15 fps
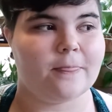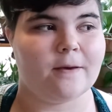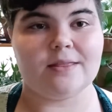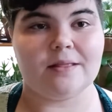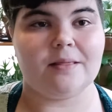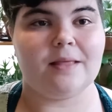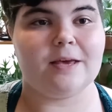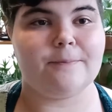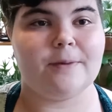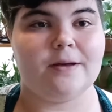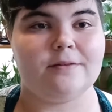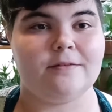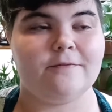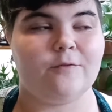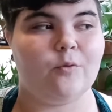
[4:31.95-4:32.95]
Hit the like
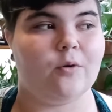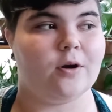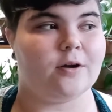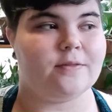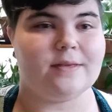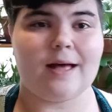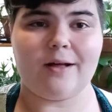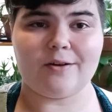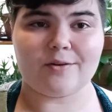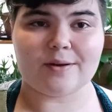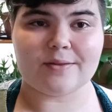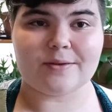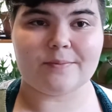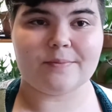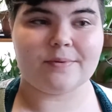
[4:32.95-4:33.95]
button for the
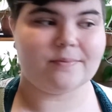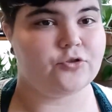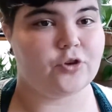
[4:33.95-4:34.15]
algorithm.